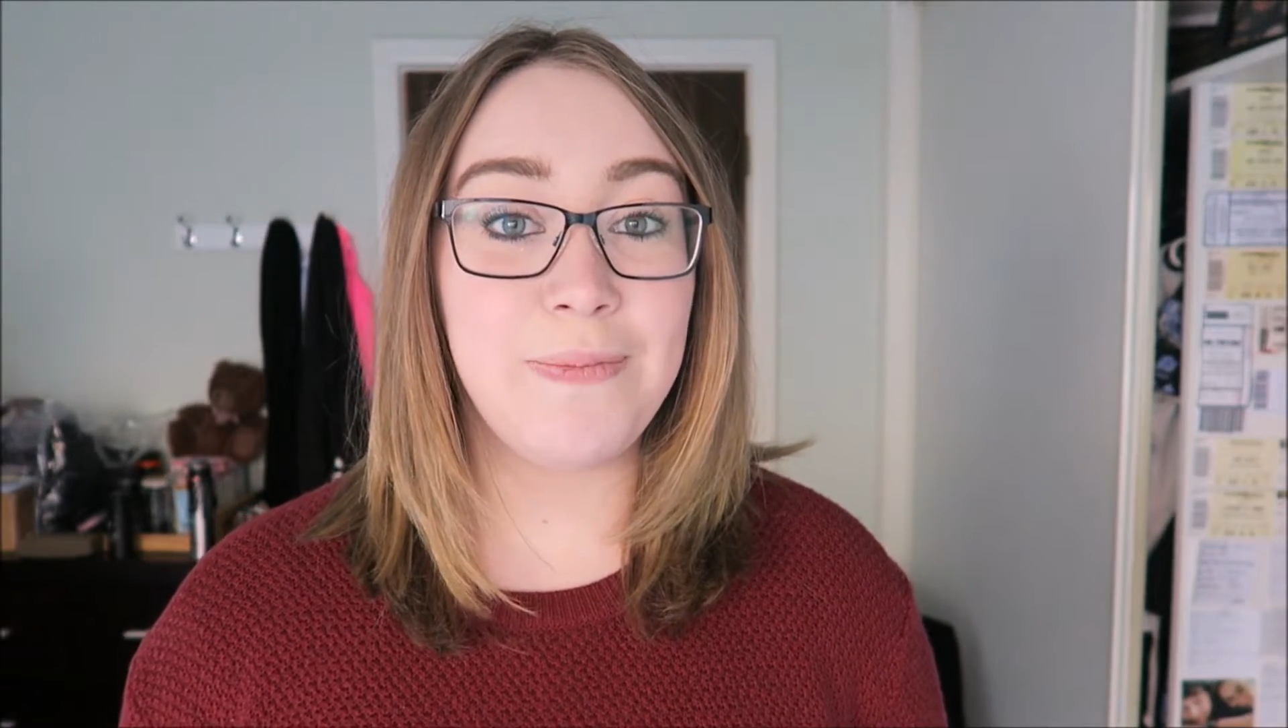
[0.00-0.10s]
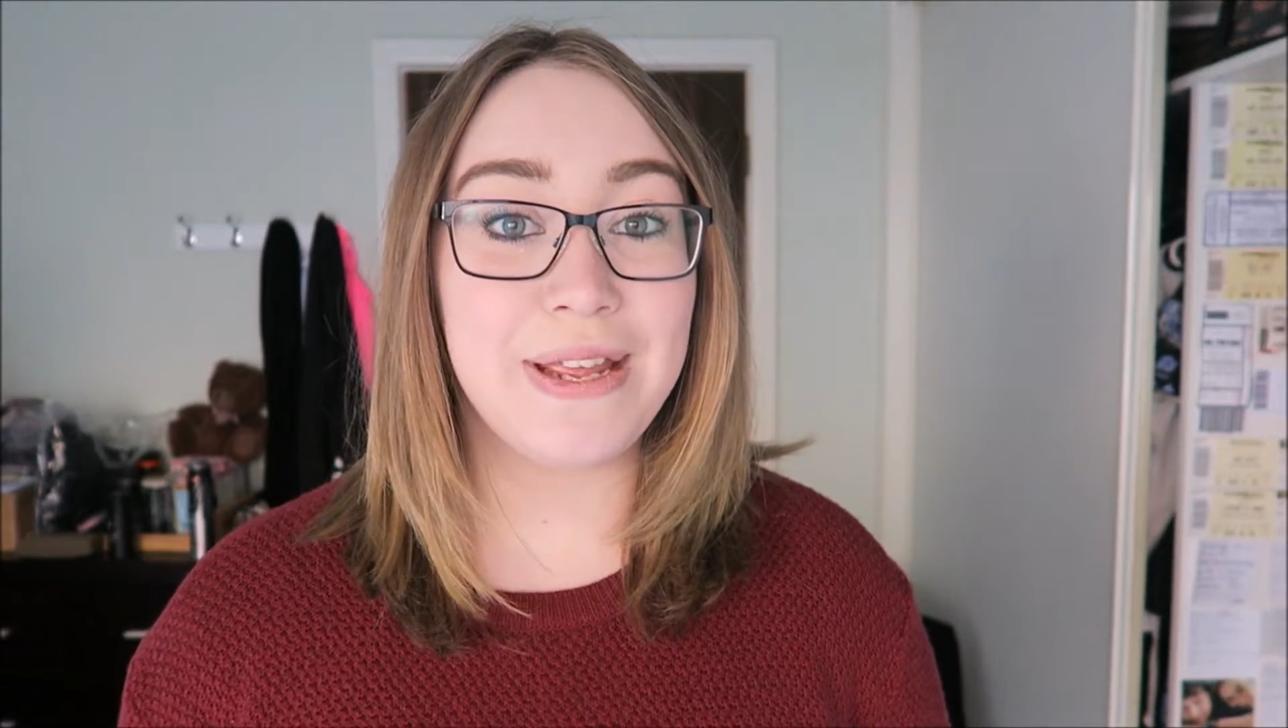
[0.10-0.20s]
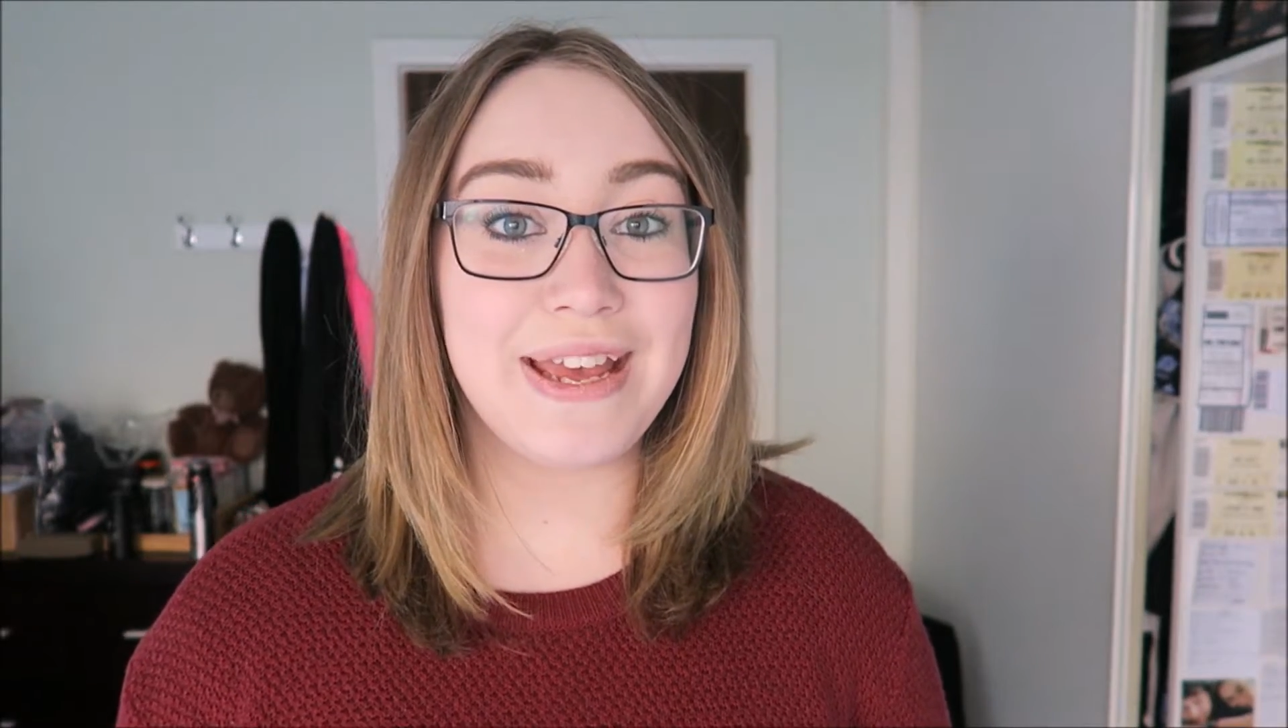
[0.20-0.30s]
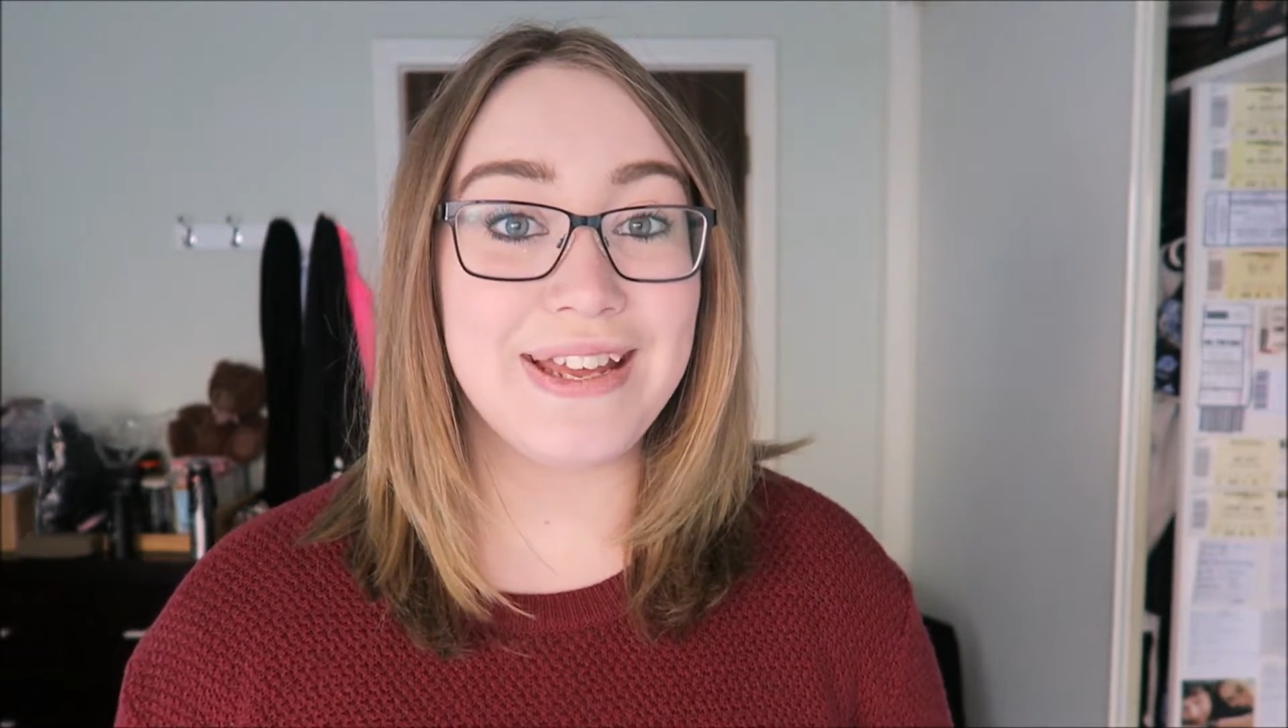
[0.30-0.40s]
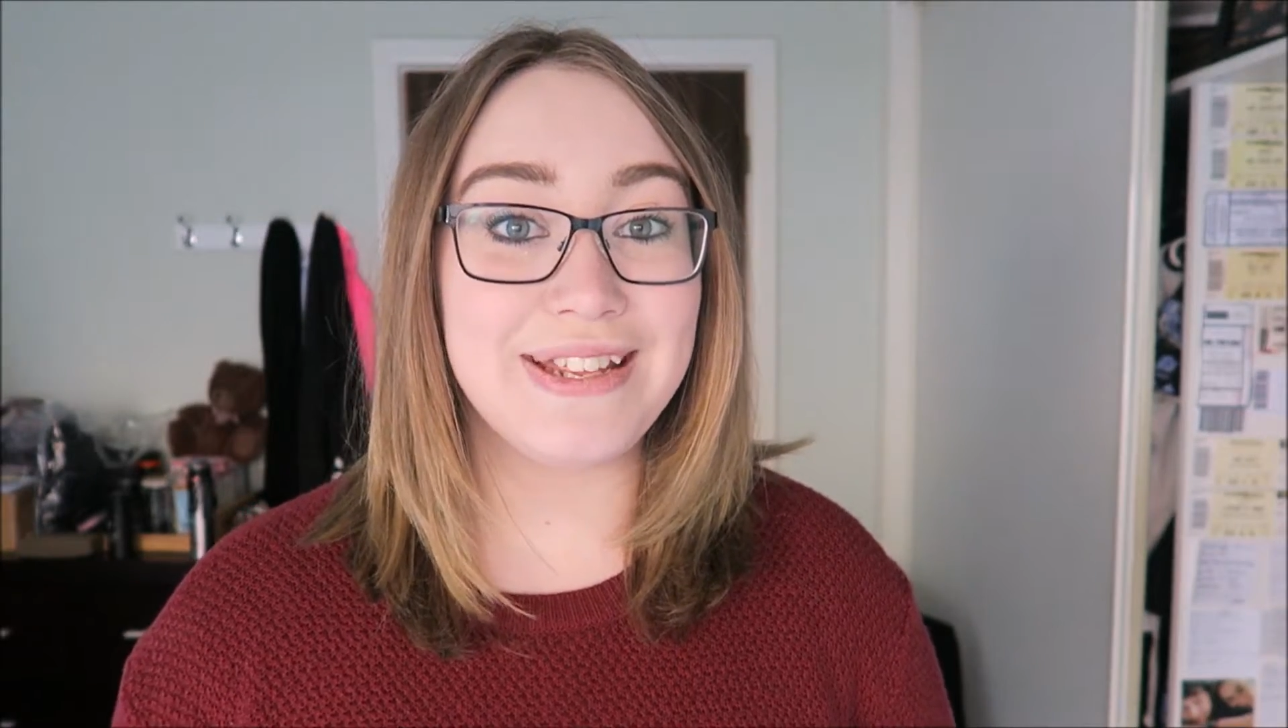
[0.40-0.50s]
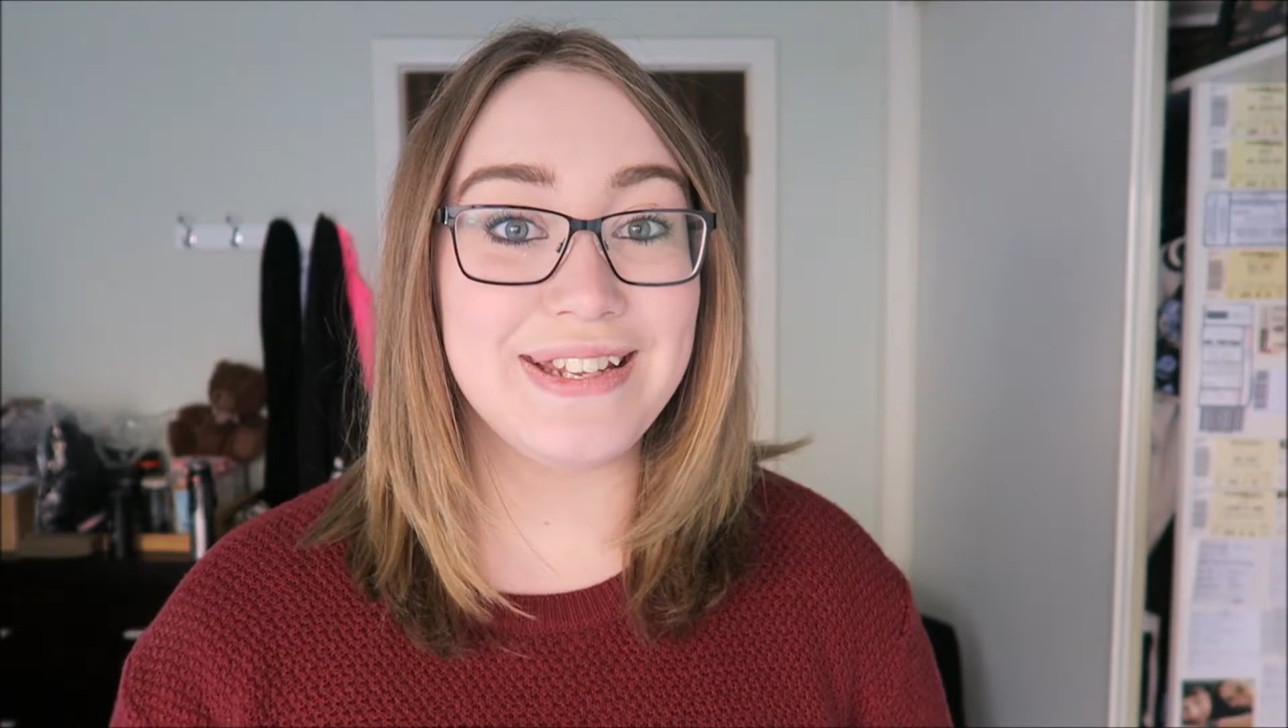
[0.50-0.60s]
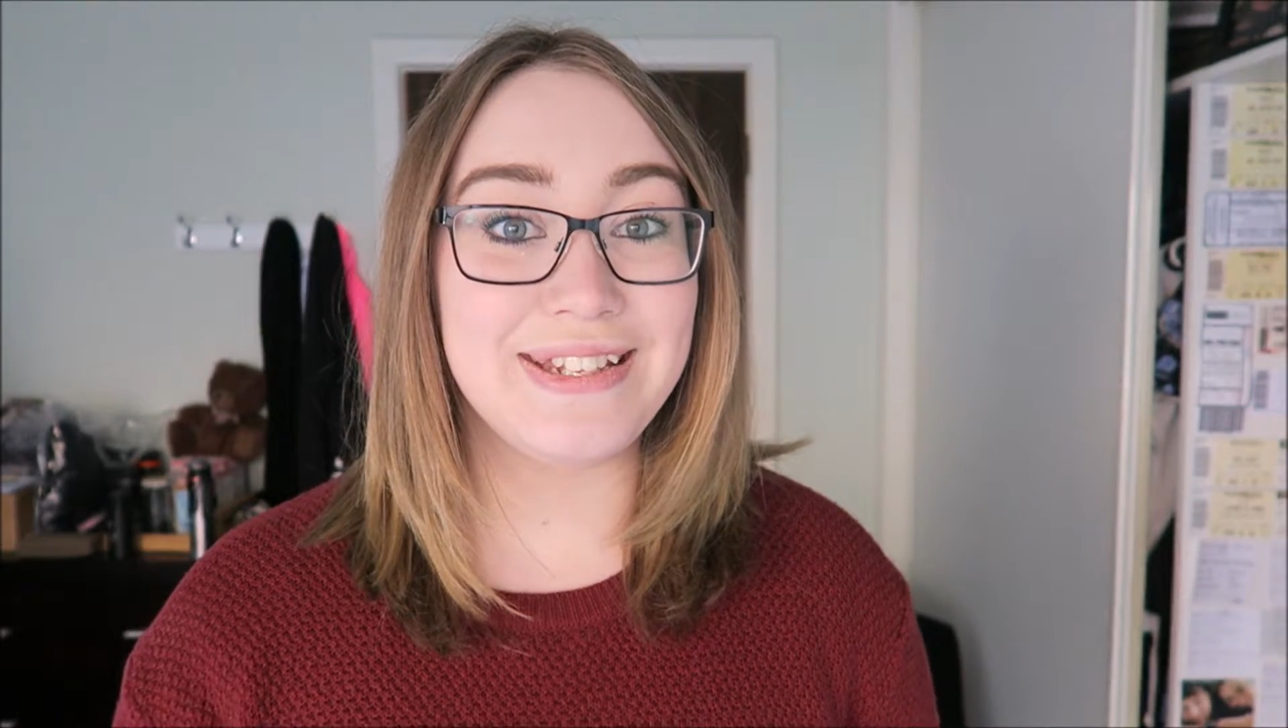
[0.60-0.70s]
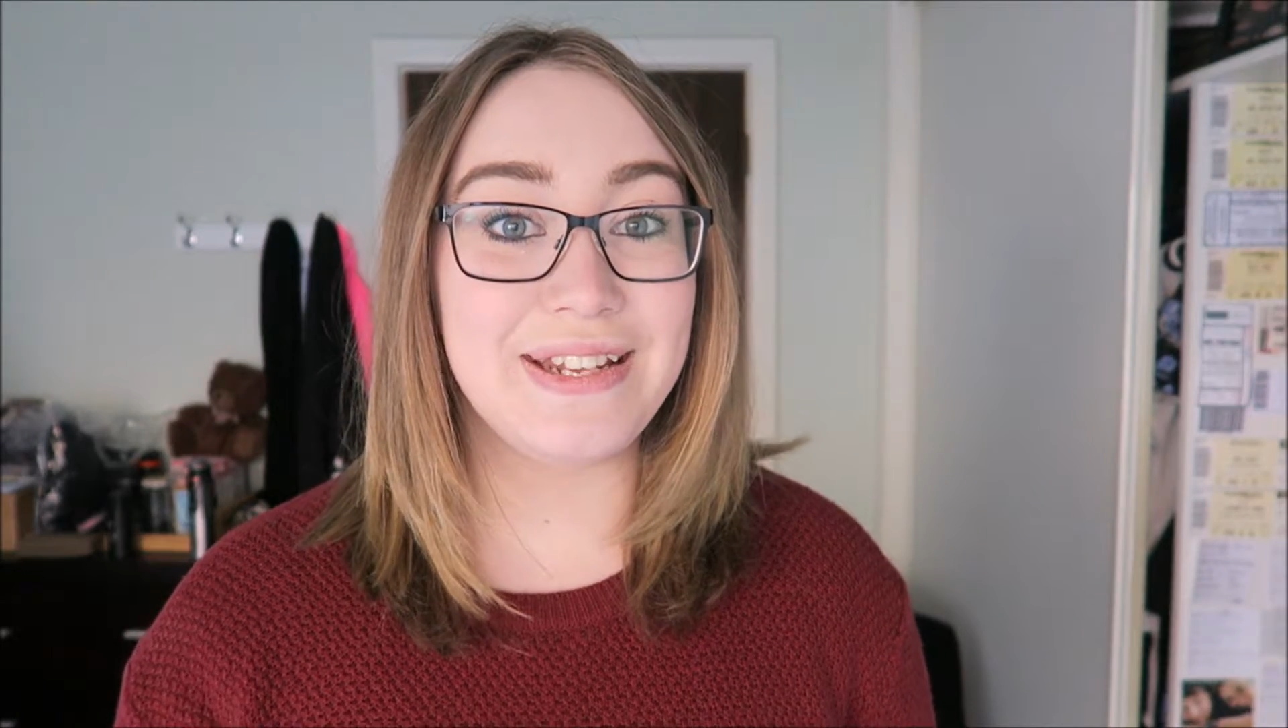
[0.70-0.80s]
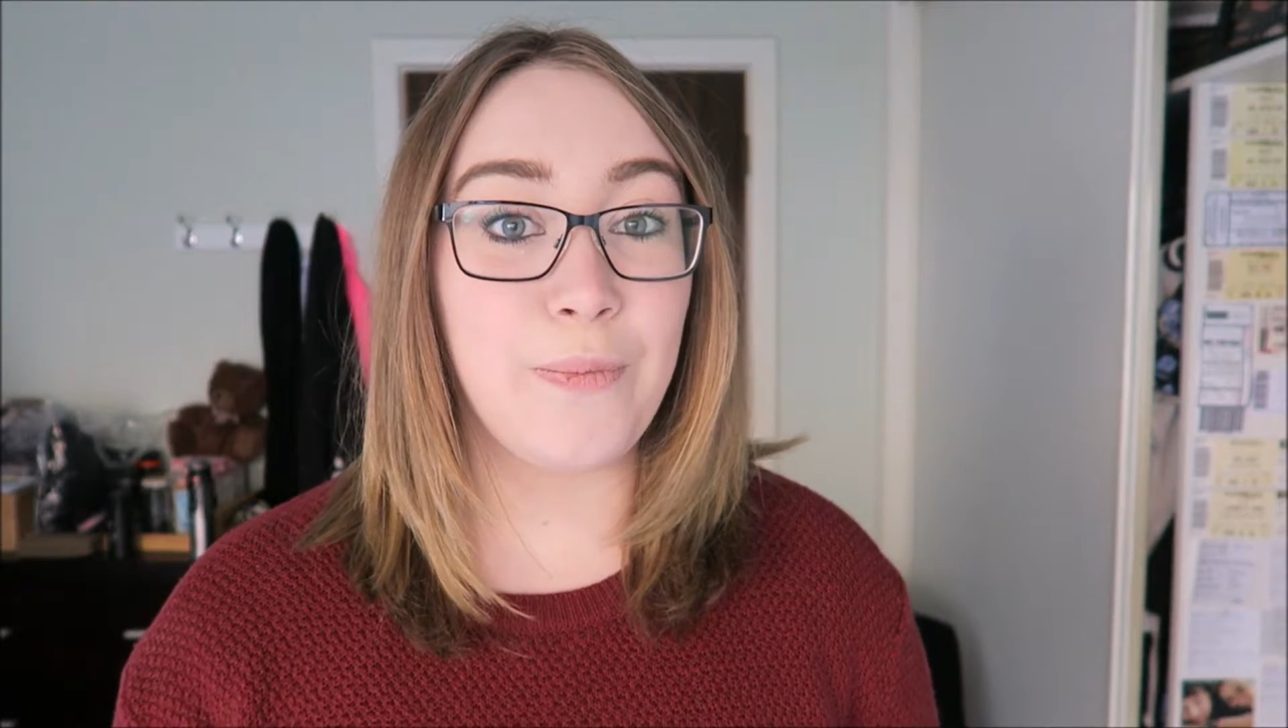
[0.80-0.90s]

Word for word: because